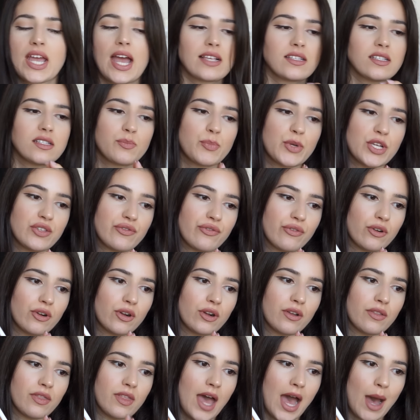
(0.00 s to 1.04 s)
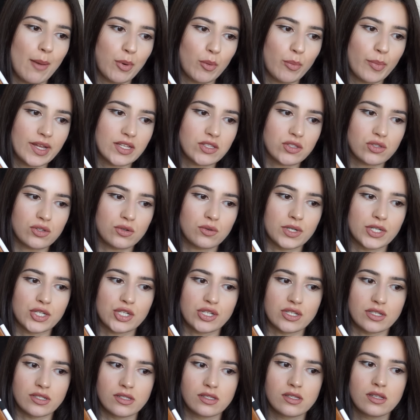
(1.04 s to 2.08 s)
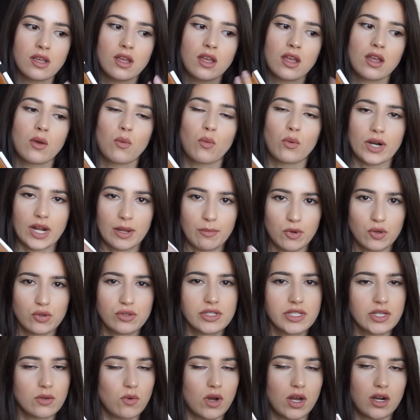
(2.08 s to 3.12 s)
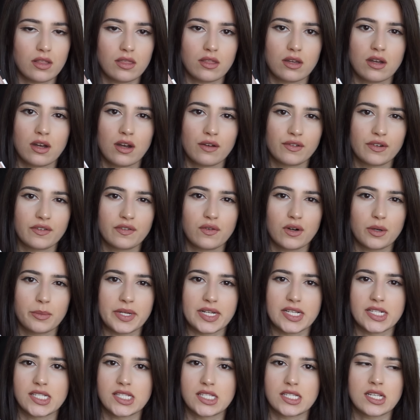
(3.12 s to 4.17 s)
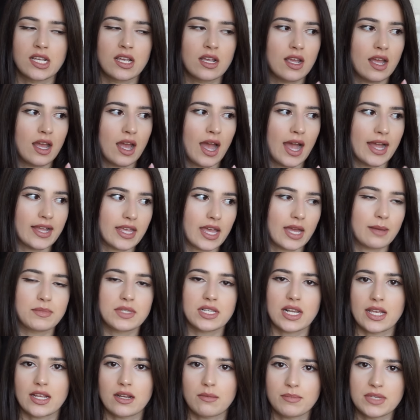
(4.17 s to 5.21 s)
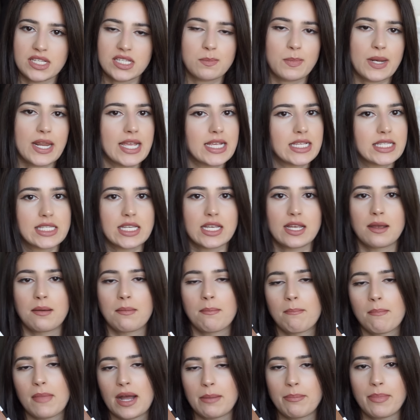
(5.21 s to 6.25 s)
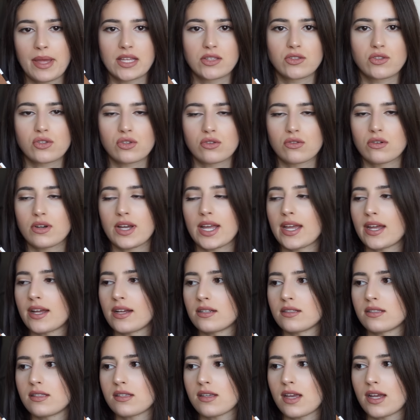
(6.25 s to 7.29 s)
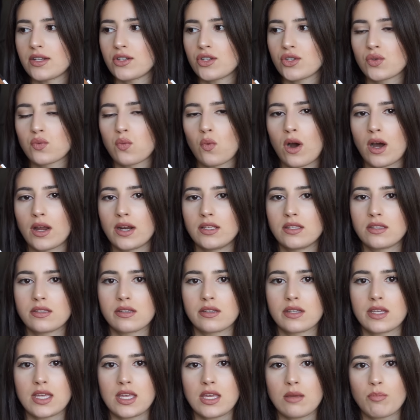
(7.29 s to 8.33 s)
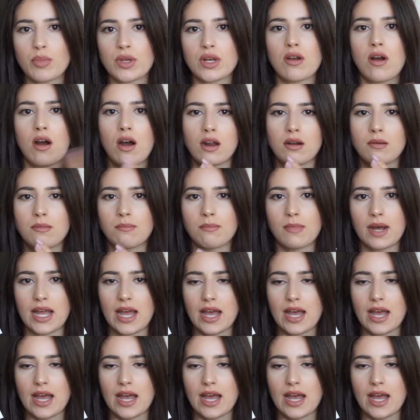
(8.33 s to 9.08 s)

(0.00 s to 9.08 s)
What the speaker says: it has a space for the Apple Pencil, which is what I mostly wanted the cover for because I kept like misplacing my pencil and I just wanted to keep it on my